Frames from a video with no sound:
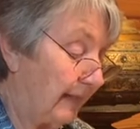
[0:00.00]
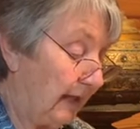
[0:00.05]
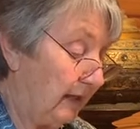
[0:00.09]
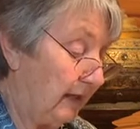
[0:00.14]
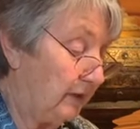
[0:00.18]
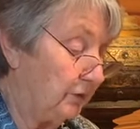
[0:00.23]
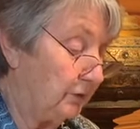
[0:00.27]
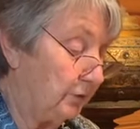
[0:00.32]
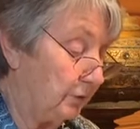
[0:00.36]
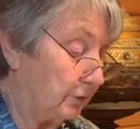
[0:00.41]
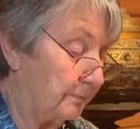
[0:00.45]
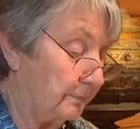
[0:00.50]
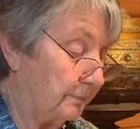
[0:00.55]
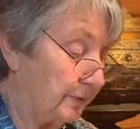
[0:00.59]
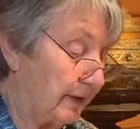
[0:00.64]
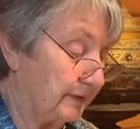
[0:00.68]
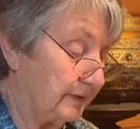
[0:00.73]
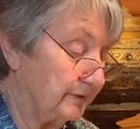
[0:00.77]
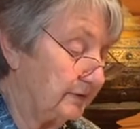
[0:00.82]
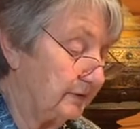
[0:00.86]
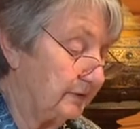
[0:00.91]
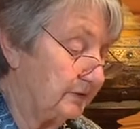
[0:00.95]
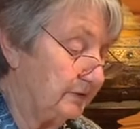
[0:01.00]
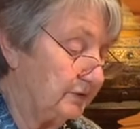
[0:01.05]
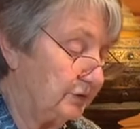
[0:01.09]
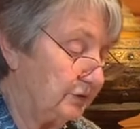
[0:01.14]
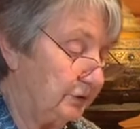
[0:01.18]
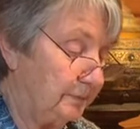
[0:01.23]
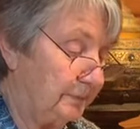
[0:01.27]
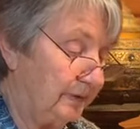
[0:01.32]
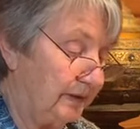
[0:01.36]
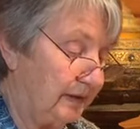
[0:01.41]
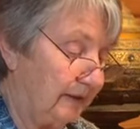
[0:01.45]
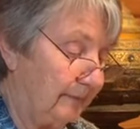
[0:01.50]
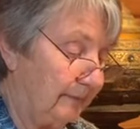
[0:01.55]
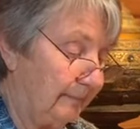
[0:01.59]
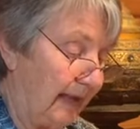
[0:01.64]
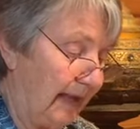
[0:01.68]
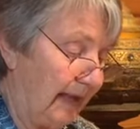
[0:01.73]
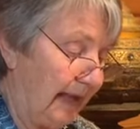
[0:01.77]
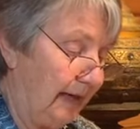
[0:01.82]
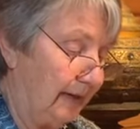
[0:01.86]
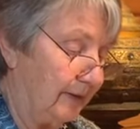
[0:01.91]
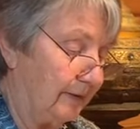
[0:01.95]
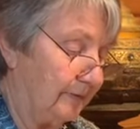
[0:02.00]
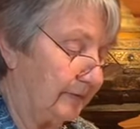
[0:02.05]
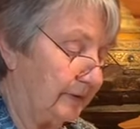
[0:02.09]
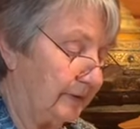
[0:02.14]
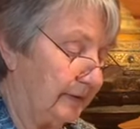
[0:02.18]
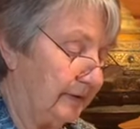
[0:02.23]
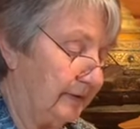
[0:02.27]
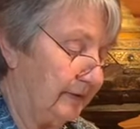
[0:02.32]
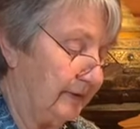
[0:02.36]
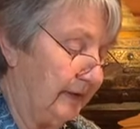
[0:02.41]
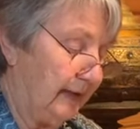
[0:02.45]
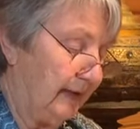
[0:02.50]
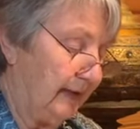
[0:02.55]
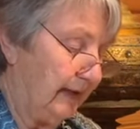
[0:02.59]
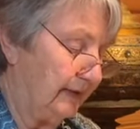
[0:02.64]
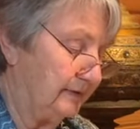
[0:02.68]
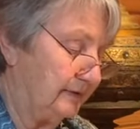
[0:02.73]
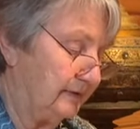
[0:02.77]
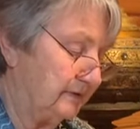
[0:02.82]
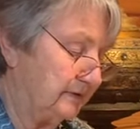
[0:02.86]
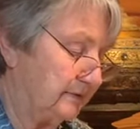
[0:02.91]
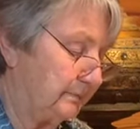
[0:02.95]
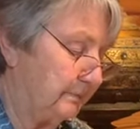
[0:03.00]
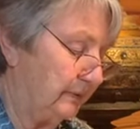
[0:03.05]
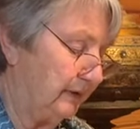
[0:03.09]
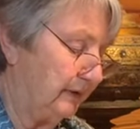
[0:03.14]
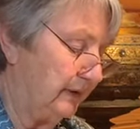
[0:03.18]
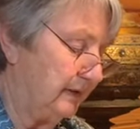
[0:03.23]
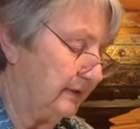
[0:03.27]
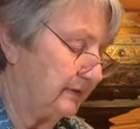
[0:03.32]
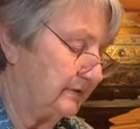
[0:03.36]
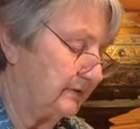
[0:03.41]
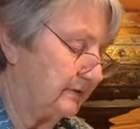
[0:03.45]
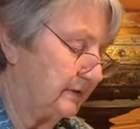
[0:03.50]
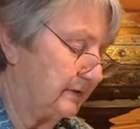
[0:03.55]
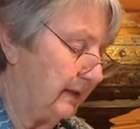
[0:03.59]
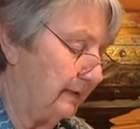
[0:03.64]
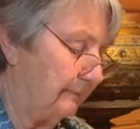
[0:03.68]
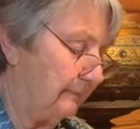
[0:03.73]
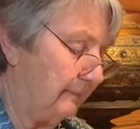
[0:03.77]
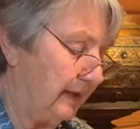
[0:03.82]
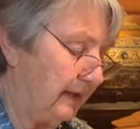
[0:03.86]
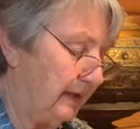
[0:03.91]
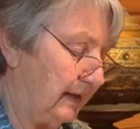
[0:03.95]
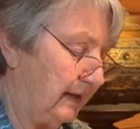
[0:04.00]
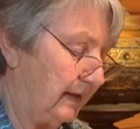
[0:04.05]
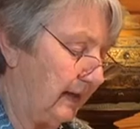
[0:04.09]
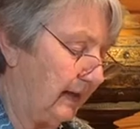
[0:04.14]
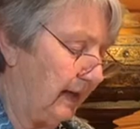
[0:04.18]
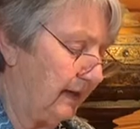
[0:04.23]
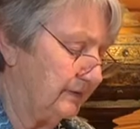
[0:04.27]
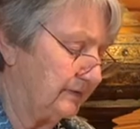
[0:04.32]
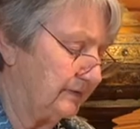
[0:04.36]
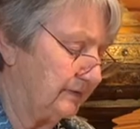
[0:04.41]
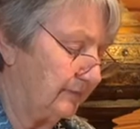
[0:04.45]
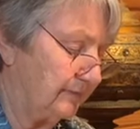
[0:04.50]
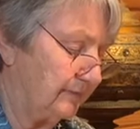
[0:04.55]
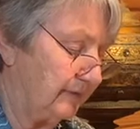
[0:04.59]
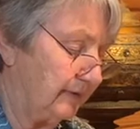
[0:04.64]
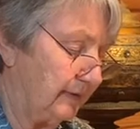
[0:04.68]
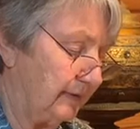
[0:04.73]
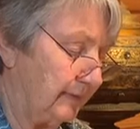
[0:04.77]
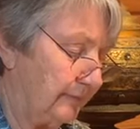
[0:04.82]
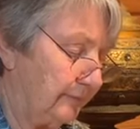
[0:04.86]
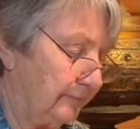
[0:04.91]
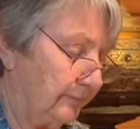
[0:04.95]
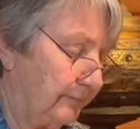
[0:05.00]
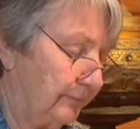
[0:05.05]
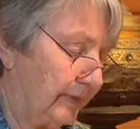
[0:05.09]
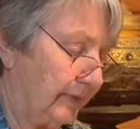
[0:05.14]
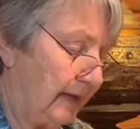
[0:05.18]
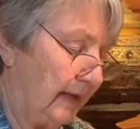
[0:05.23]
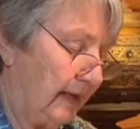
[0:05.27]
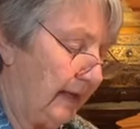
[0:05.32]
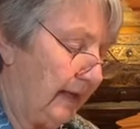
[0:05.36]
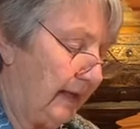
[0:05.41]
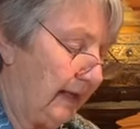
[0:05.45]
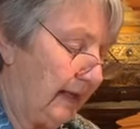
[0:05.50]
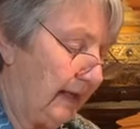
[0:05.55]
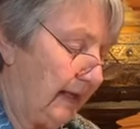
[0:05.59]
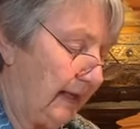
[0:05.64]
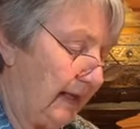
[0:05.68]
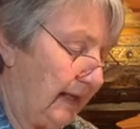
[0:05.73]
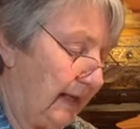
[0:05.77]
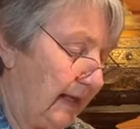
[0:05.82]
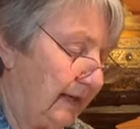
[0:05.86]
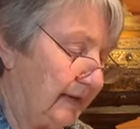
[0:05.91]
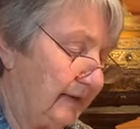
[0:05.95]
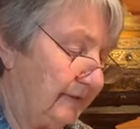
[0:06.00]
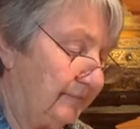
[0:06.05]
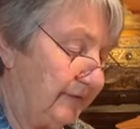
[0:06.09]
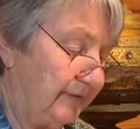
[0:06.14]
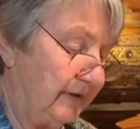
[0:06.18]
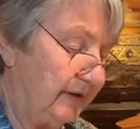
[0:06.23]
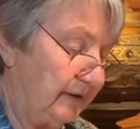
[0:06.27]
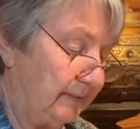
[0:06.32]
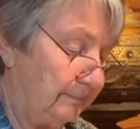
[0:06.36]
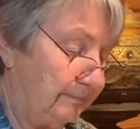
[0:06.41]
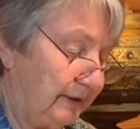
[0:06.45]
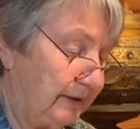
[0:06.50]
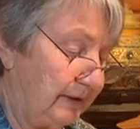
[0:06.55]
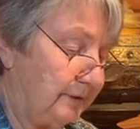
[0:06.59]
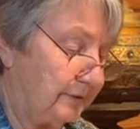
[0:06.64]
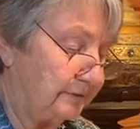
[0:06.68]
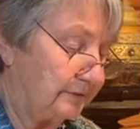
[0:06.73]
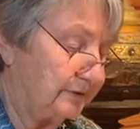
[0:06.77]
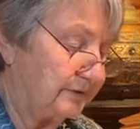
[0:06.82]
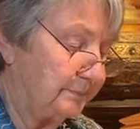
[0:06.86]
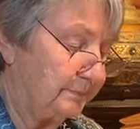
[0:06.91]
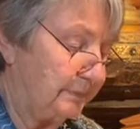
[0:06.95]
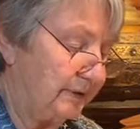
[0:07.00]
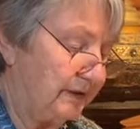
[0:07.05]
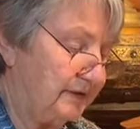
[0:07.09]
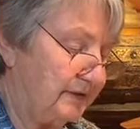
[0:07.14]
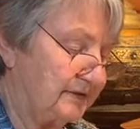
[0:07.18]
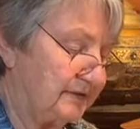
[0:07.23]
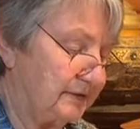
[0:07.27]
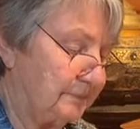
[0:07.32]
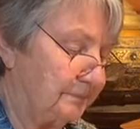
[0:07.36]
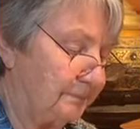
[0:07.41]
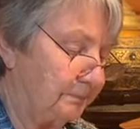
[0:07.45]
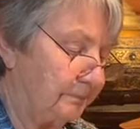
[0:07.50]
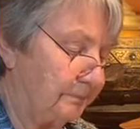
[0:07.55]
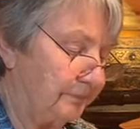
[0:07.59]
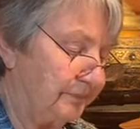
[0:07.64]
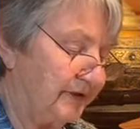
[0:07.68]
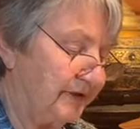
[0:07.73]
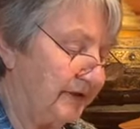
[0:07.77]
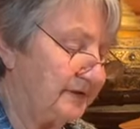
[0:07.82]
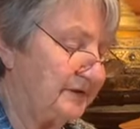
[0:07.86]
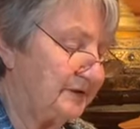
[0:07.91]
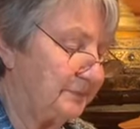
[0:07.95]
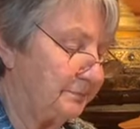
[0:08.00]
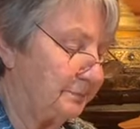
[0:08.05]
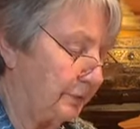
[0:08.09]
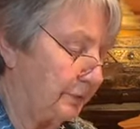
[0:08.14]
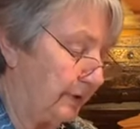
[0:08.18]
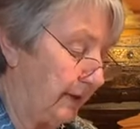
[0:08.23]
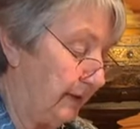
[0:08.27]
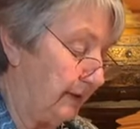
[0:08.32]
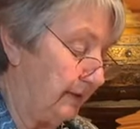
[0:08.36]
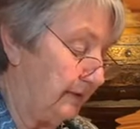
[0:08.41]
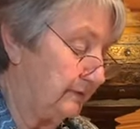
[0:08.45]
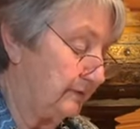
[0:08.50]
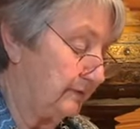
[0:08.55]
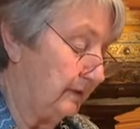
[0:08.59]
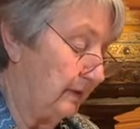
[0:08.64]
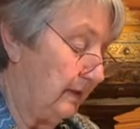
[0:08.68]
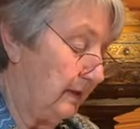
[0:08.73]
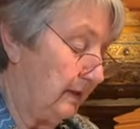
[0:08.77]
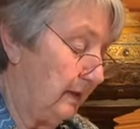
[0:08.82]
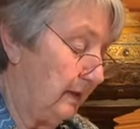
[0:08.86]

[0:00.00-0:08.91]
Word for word: in your presence, you become angry and displeased and make a case of it. And if any bhikkhu speaks dispraise